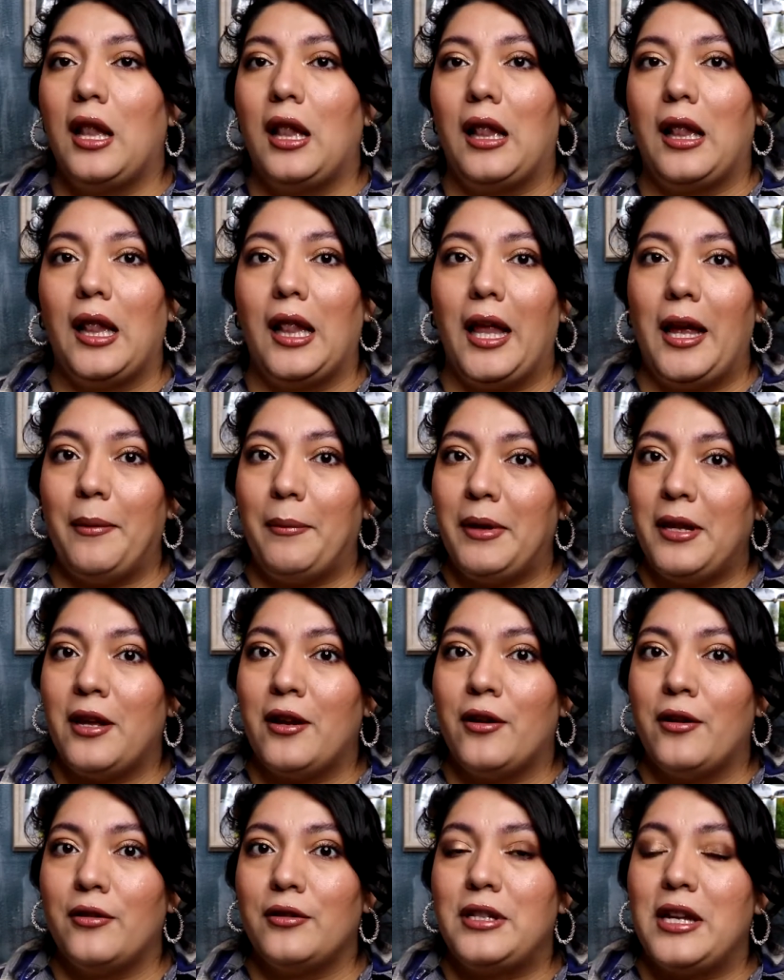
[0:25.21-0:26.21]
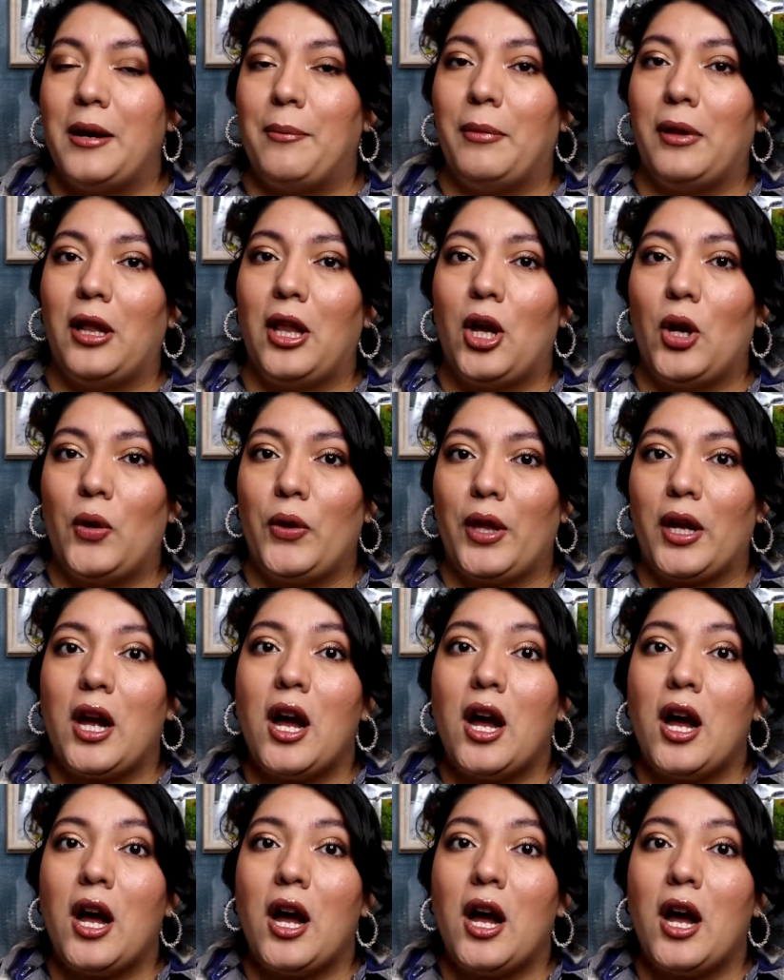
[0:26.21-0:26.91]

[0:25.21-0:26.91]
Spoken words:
let me know down below in the